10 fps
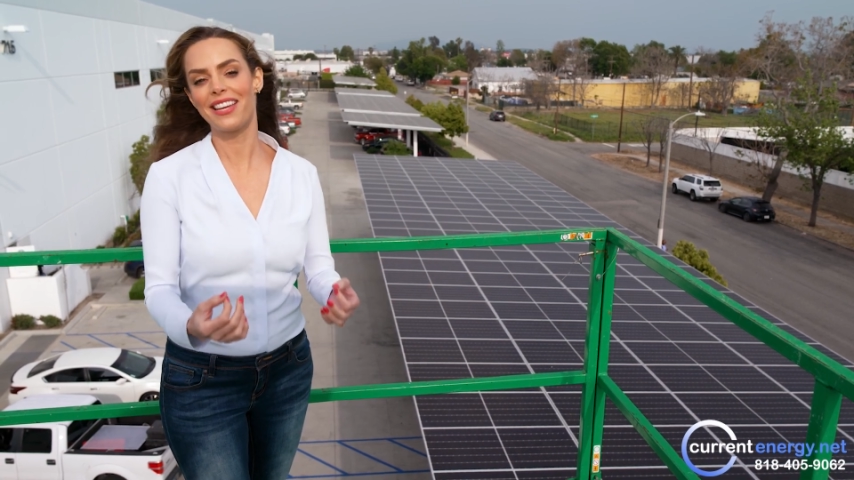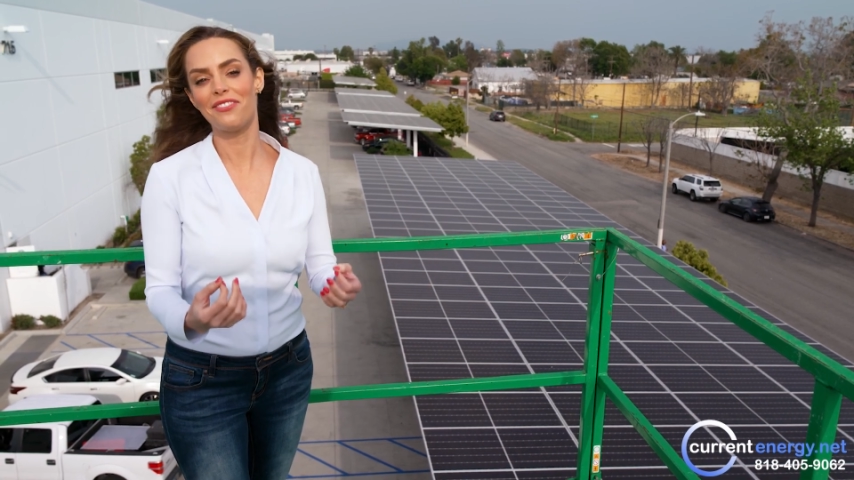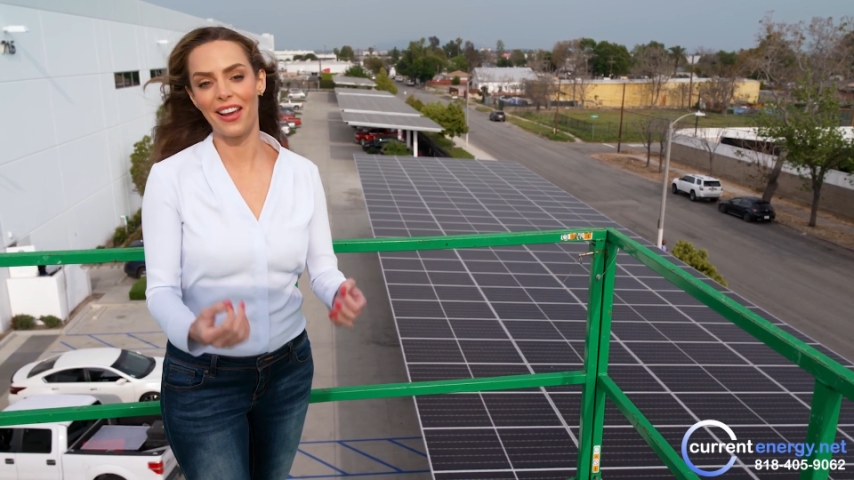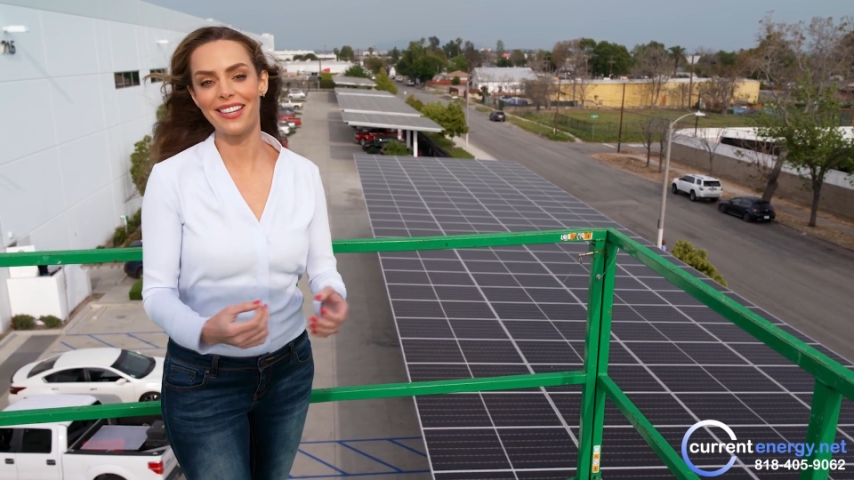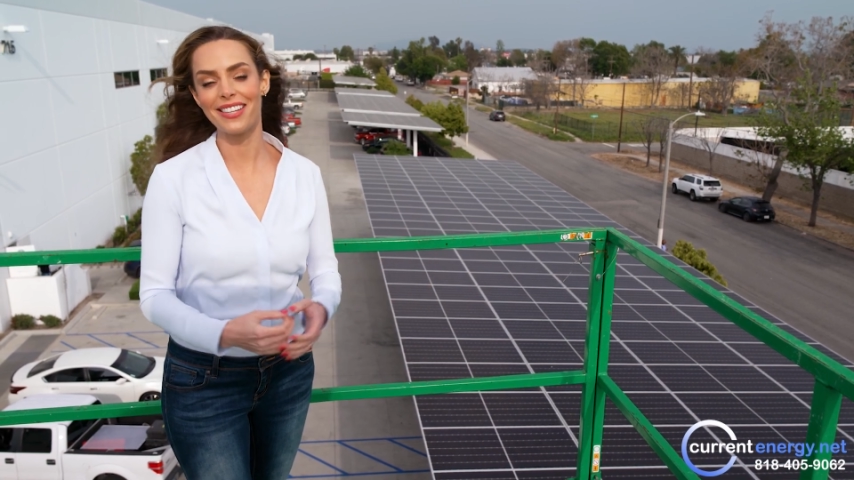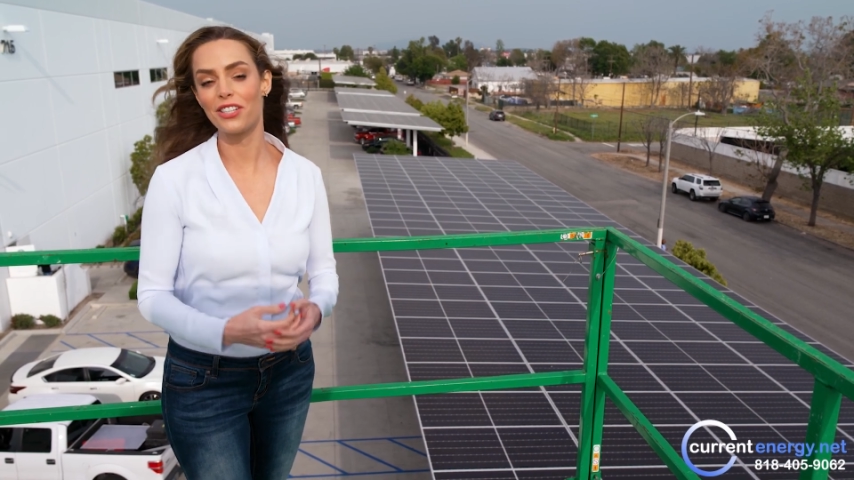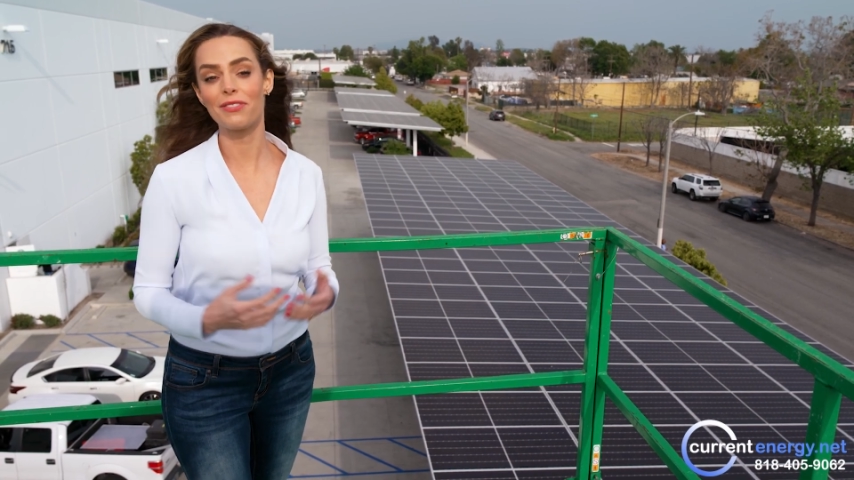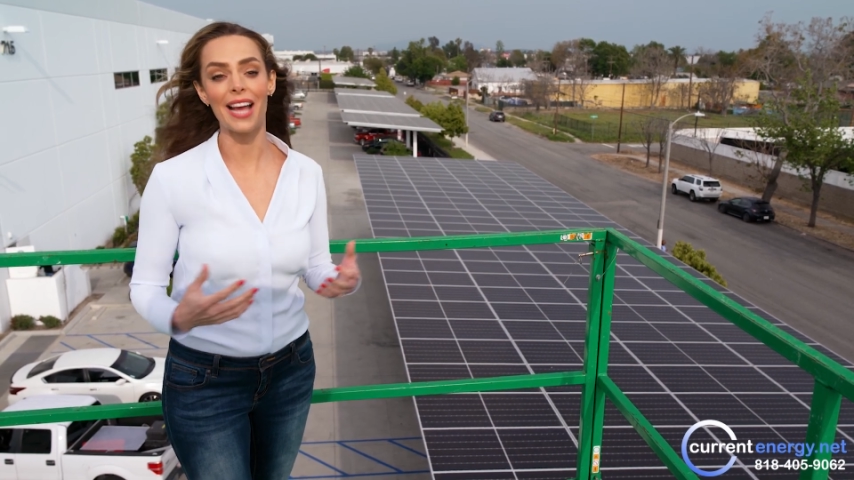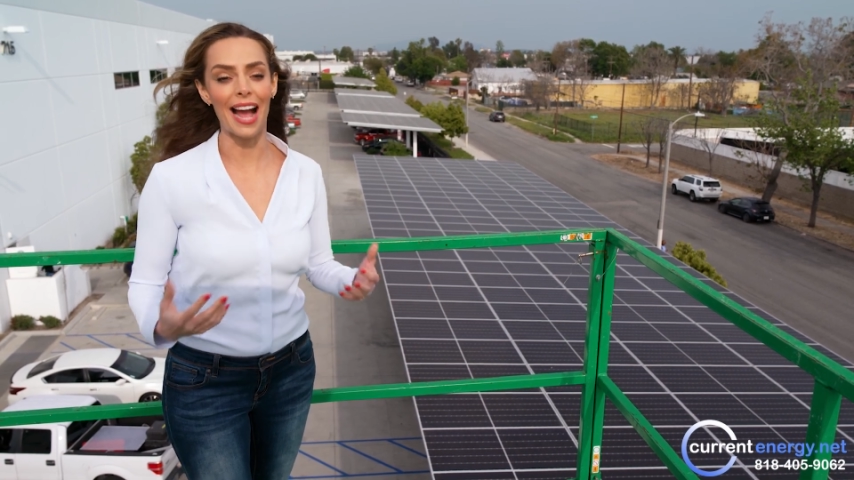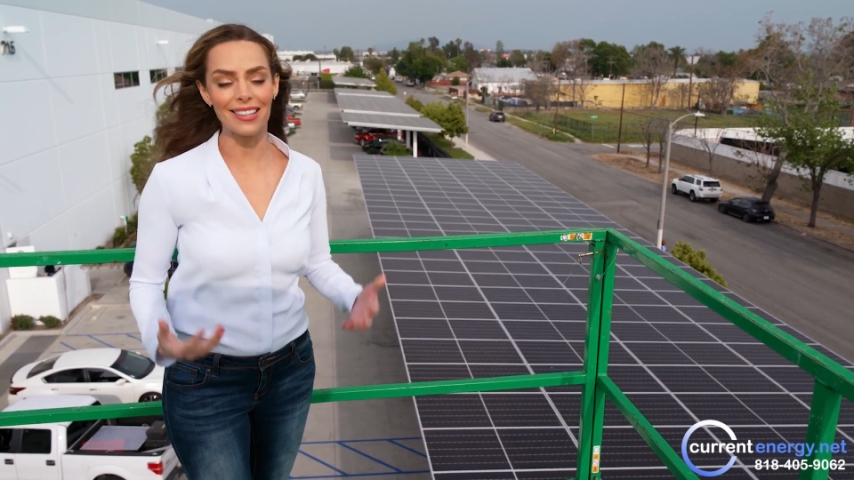advantage
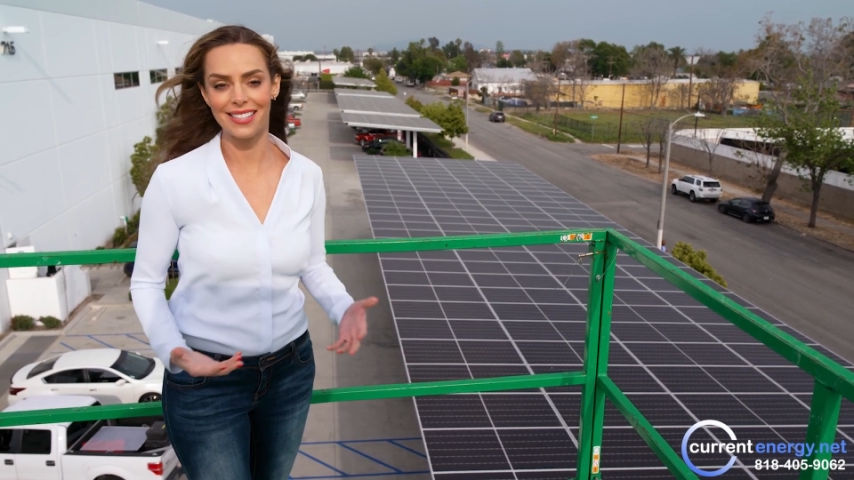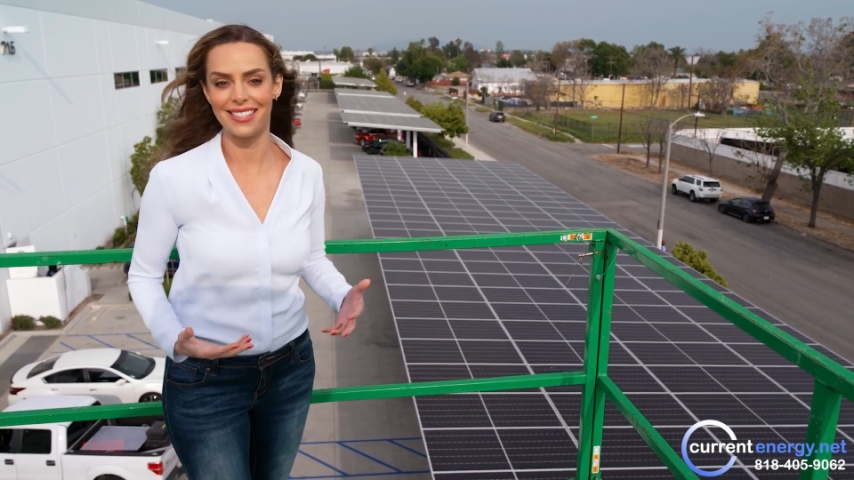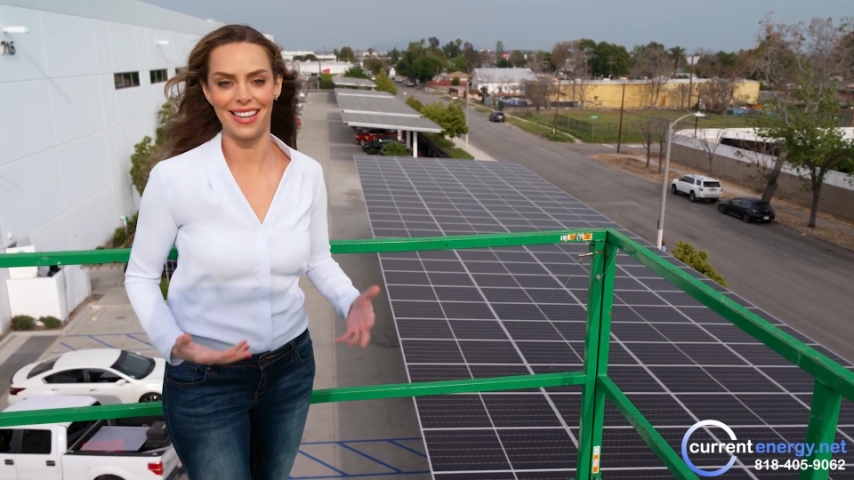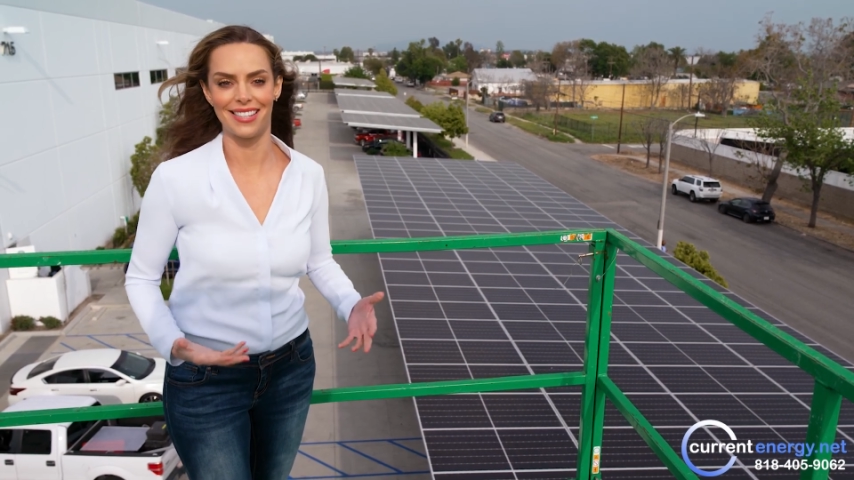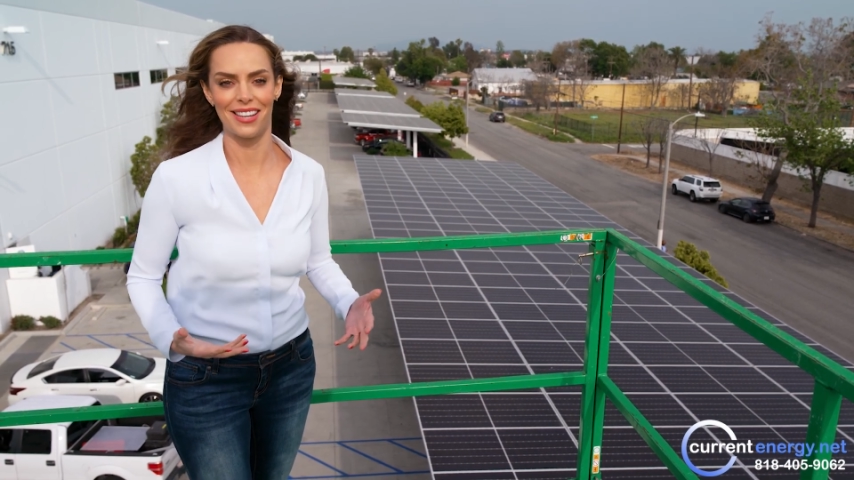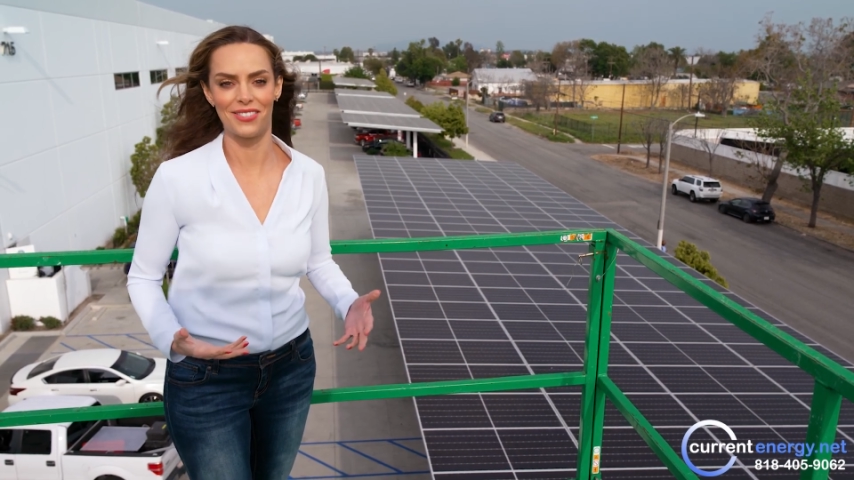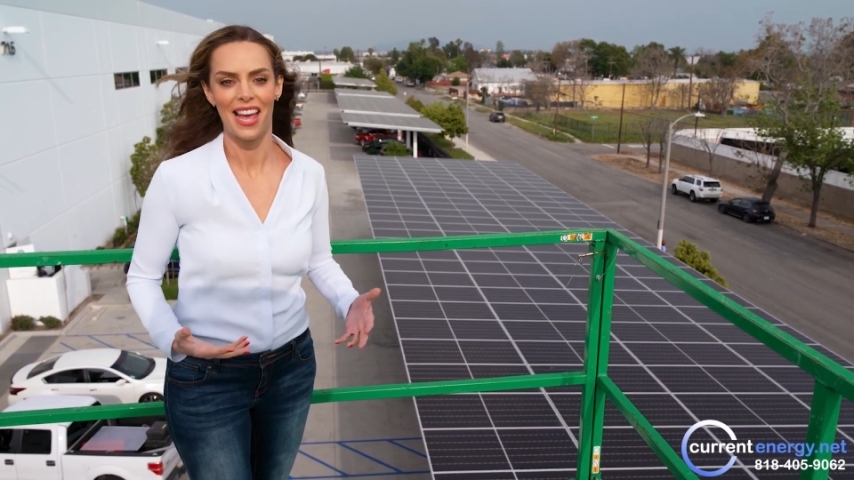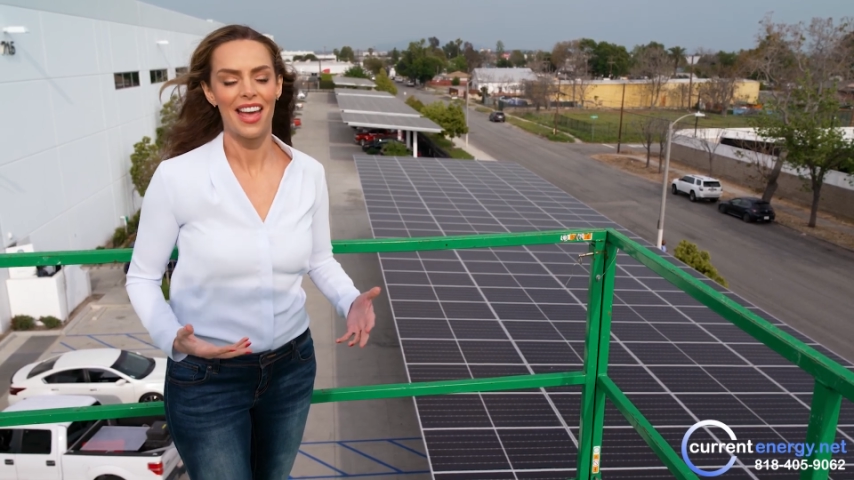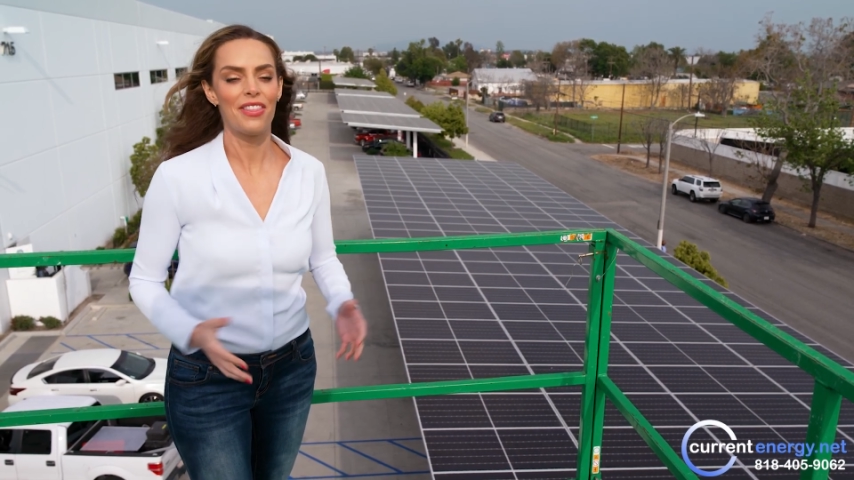of tax incentives